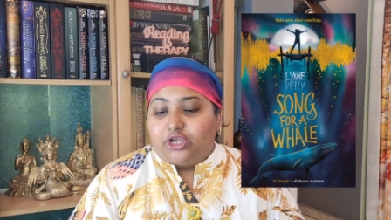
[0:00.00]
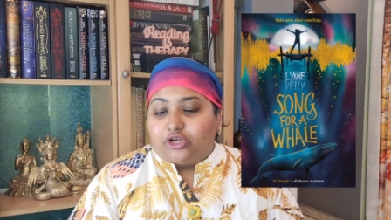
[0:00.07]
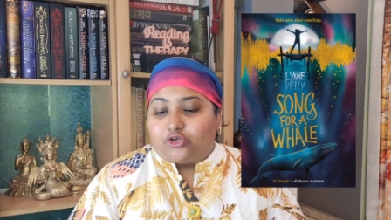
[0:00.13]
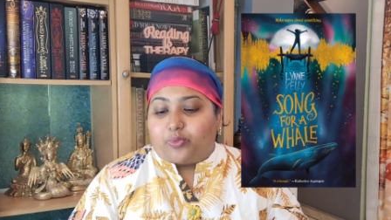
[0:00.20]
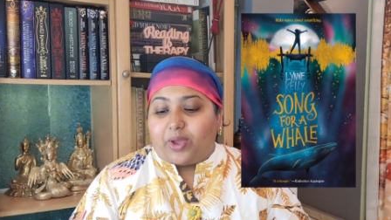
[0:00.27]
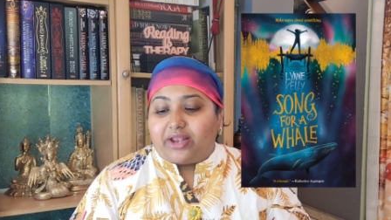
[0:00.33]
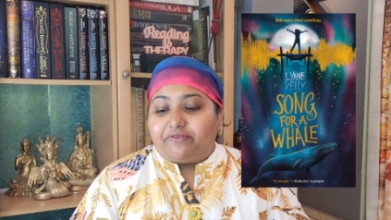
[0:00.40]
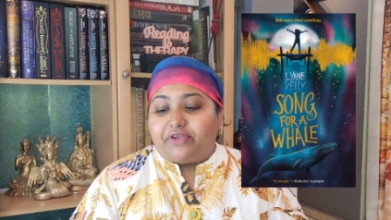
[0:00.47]

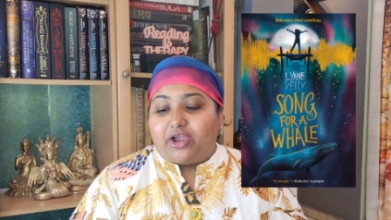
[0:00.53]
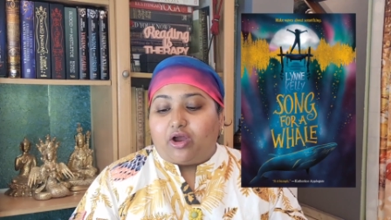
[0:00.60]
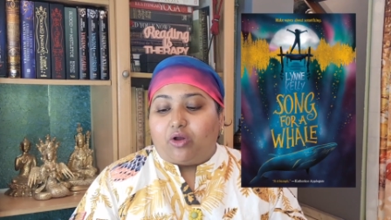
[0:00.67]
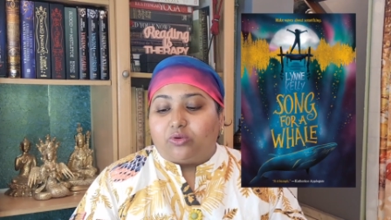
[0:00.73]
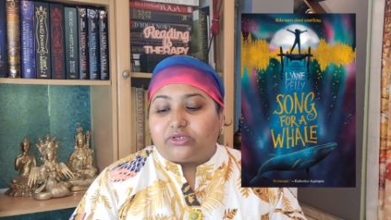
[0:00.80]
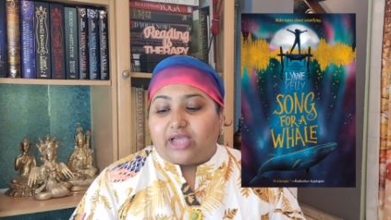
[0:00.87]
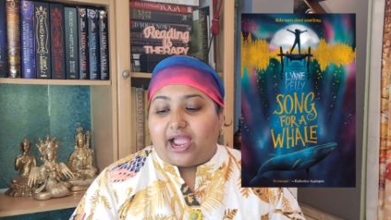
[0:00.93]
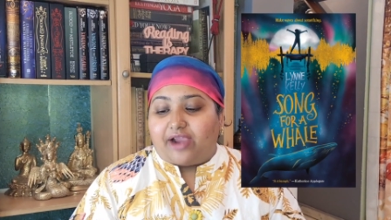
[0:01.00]

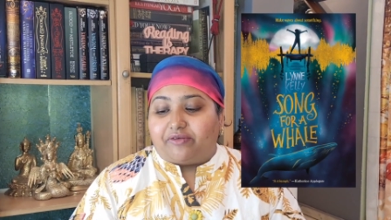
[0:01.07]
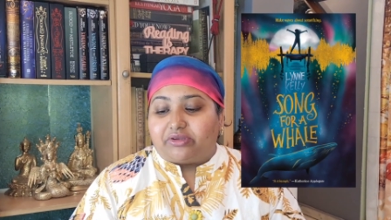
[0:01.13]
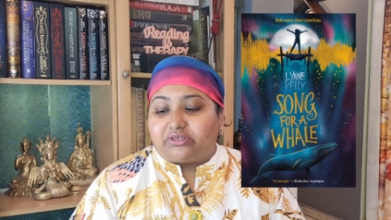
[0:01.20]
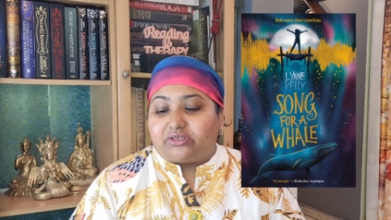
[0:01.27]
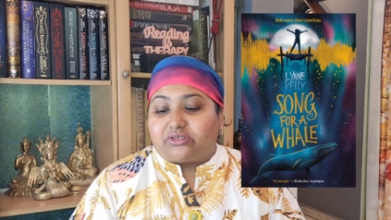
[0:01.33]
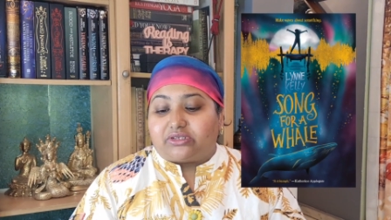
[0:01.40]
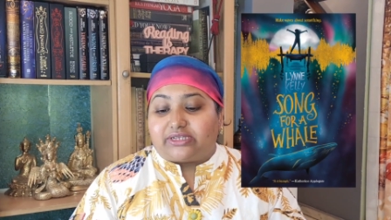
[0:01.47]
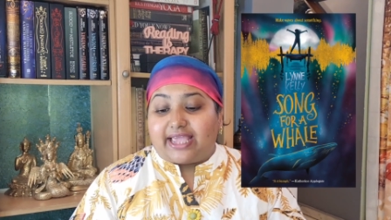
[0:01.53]
12-year-old
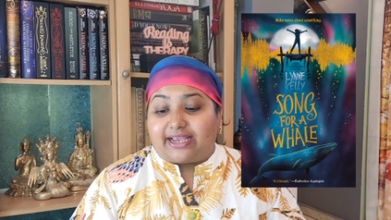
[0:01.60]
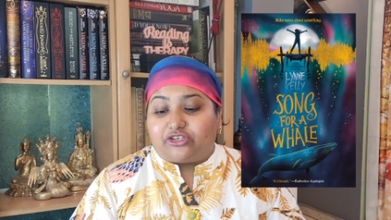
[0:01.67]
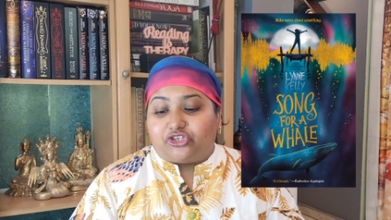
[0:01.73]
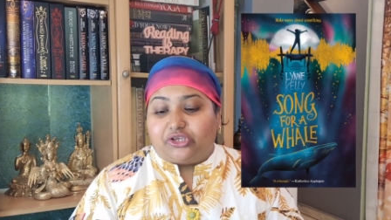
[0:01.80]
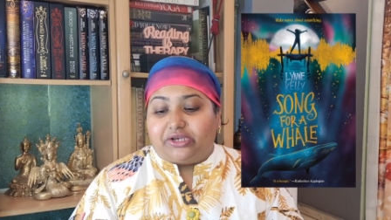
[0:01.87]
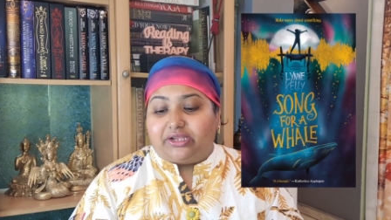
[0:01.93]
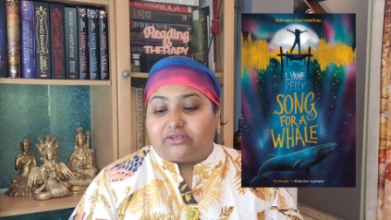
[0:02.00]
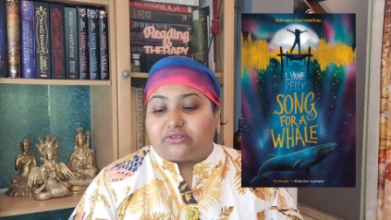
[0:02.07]
Iris is a tech
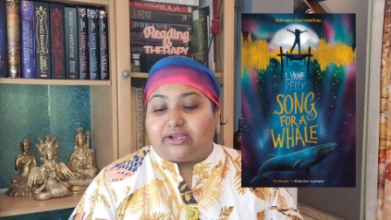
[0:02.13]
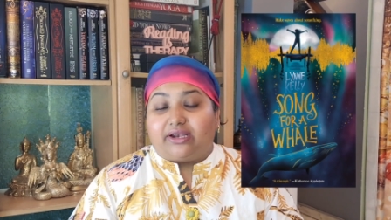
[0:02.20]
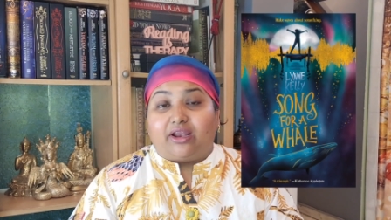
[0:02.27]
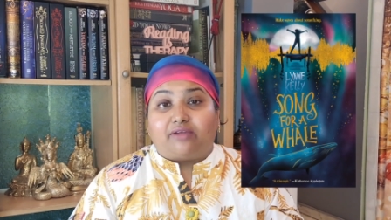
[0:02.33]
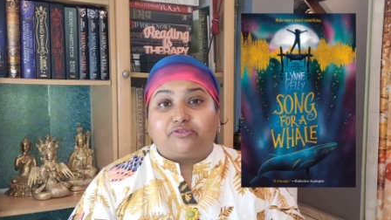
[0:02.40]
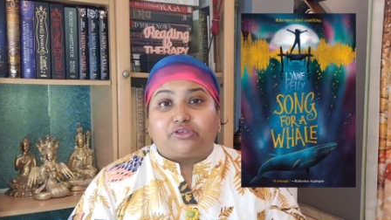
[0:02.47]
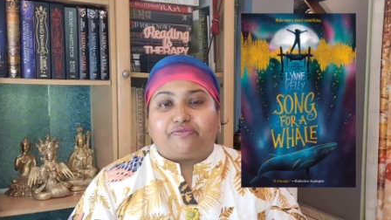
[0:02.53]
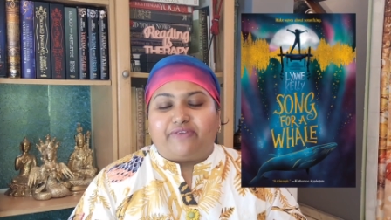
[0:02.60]
genius and
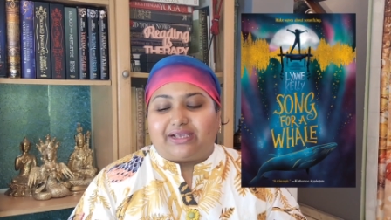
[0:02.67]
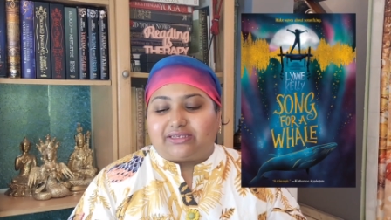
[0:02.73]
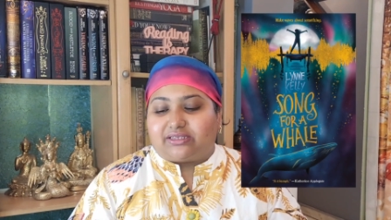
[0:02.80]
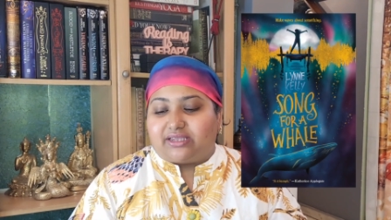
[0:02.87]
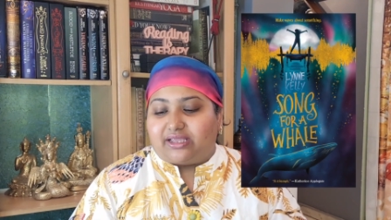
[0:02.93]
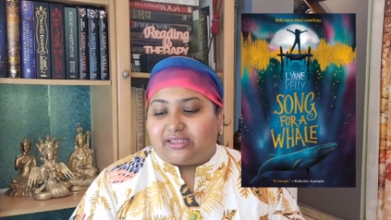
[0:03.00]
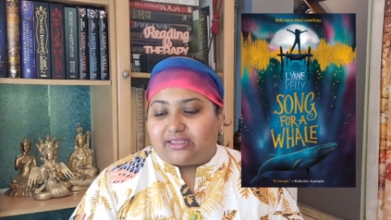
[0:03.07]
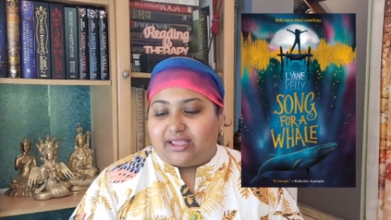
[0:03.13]
loves
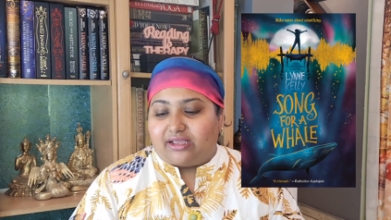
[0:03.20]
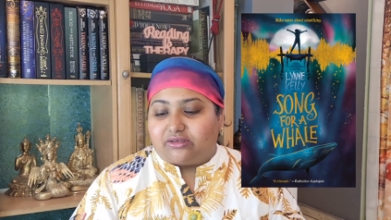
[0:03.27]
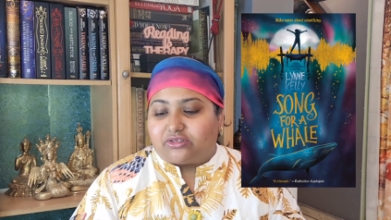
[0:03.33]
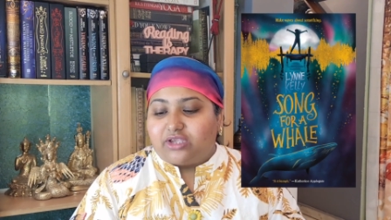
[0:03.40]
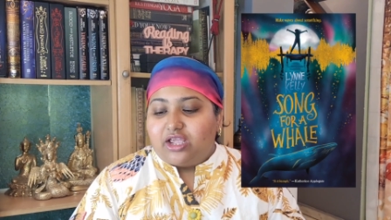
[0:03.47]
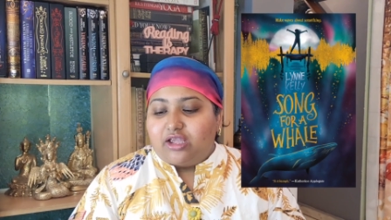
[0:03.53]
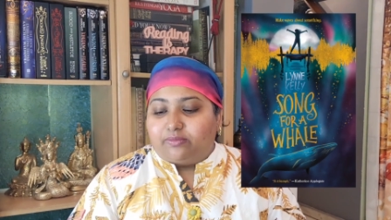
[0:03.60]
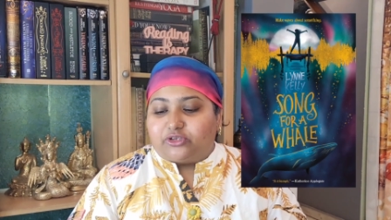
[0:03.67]
fixing things,
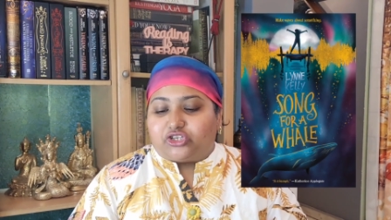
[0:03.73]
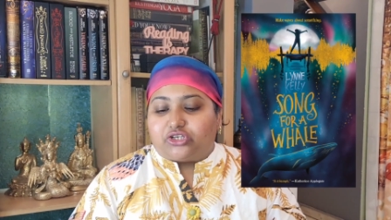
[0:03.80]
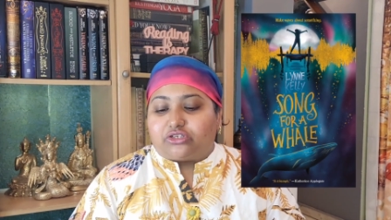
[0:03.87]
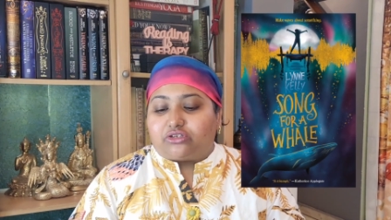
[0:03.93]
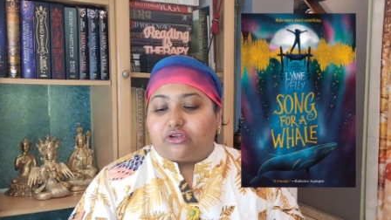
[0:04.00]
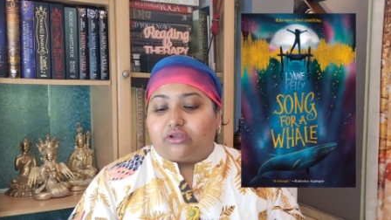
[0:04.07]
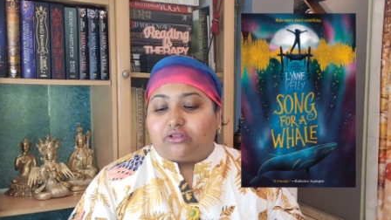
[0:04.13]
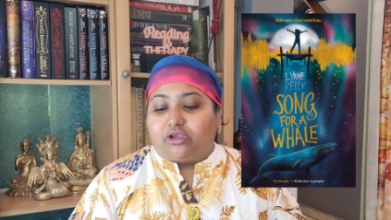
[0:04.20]
but
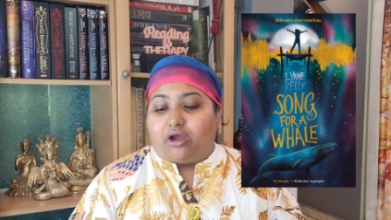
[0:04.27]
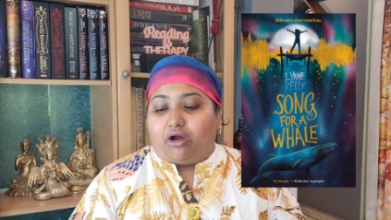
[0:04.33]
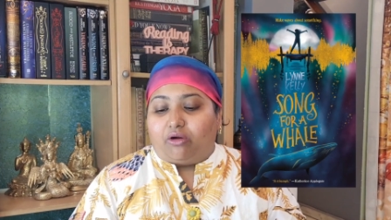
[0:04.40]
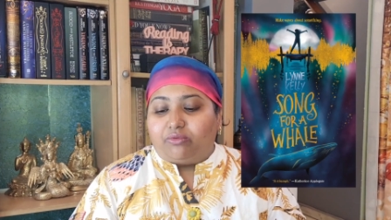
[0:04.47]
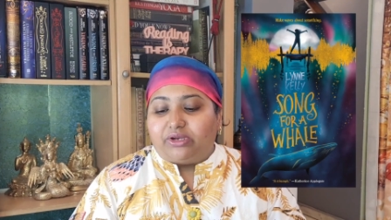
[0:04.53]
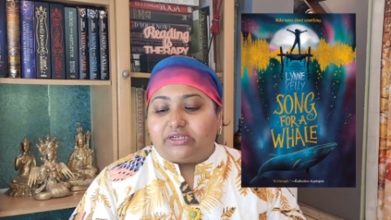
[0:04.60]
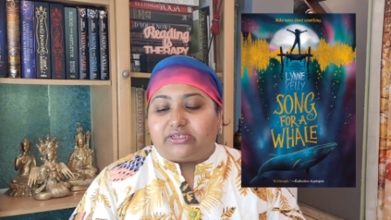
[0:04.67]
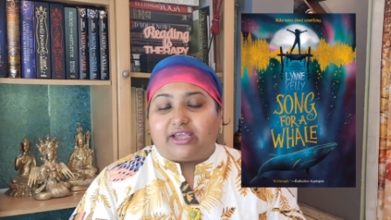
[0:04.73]
she's the
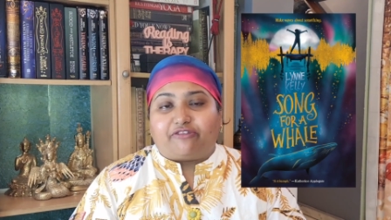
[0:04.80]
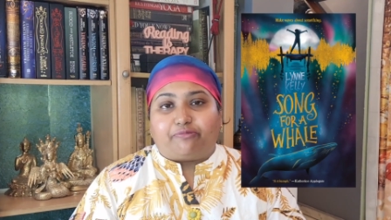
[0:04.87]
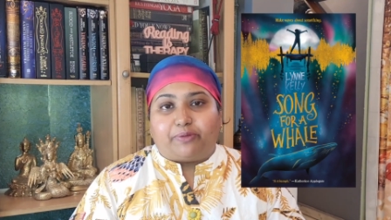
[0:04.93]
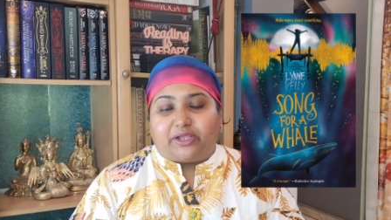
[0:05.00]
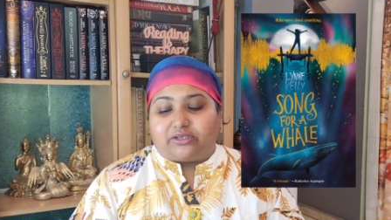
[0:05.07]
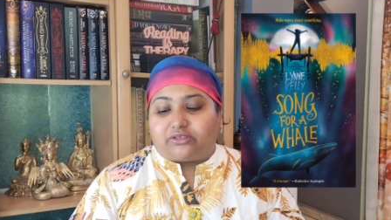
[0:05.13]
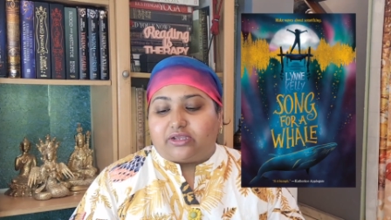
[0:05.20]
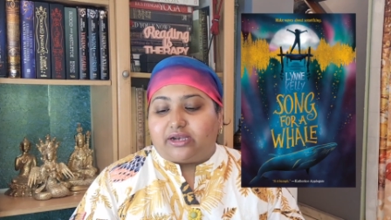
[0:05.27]
only deaf
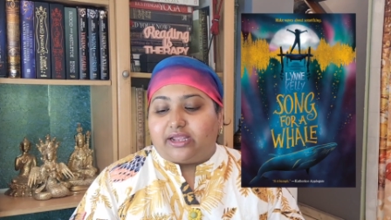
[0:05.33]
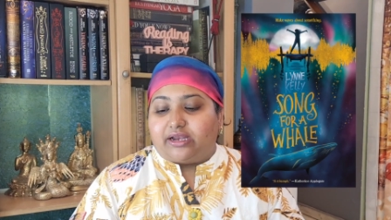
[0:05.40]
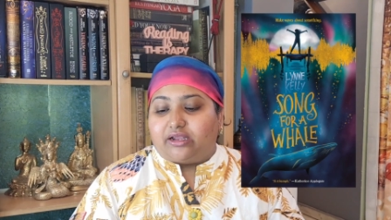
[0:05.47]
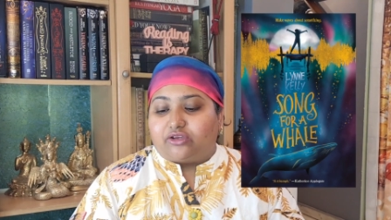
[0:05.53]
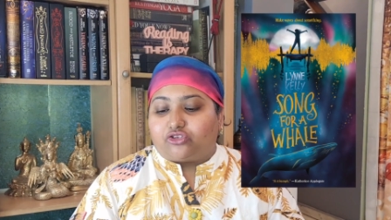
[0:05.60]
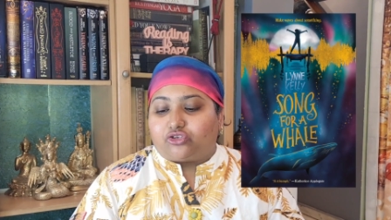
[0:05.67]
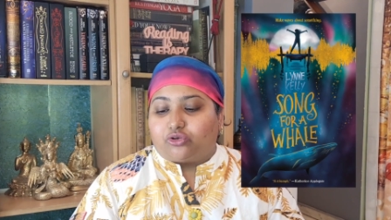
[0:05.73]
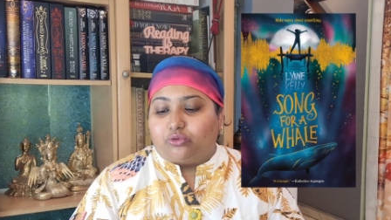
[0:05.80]
person in
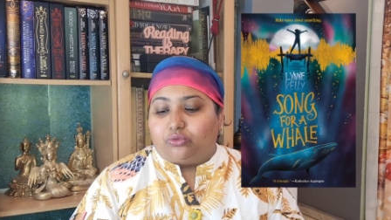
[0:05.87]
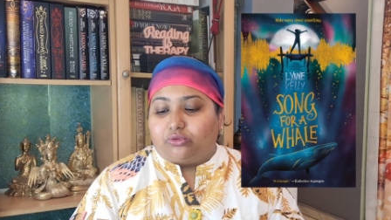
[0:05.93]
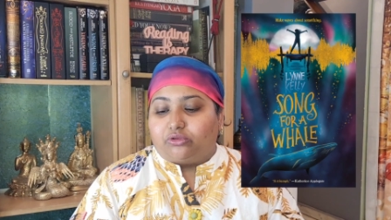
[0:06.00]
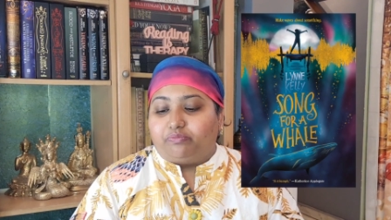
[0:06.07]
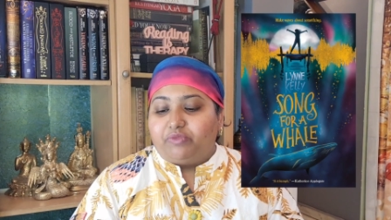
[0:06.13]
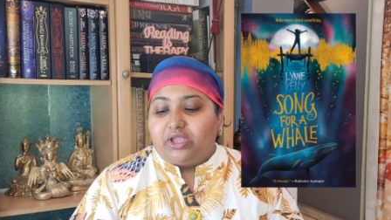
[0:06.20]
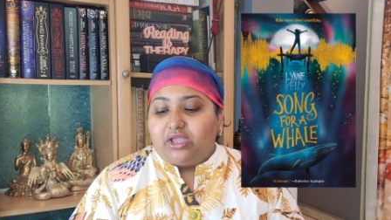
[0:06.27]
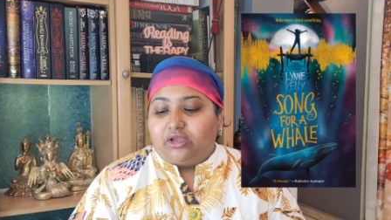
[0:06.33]
her school,